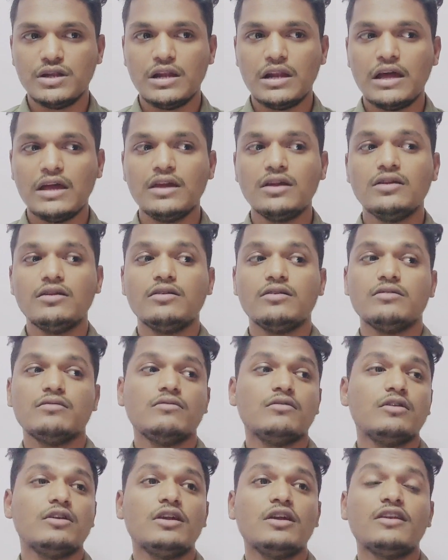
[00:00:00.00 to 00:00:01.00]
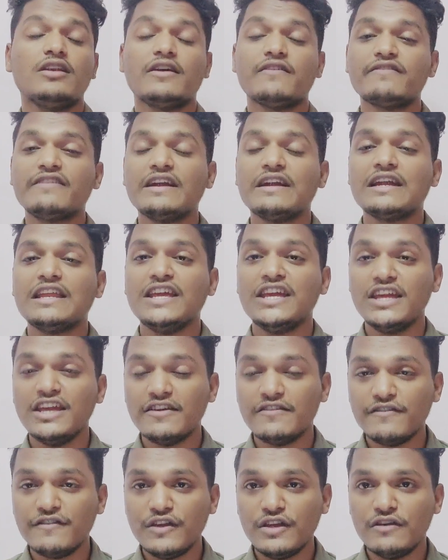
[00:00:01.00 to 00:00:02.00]
Like definitely,
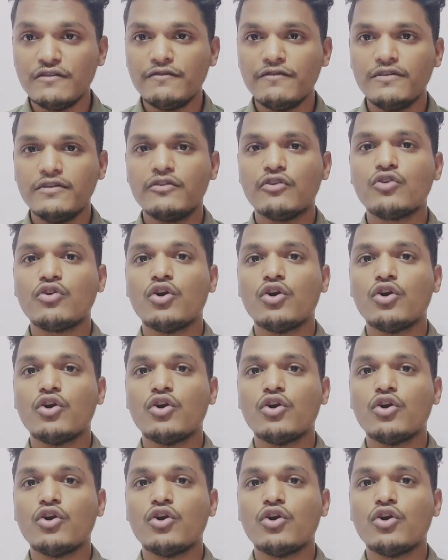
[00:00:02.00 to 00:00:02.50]
if your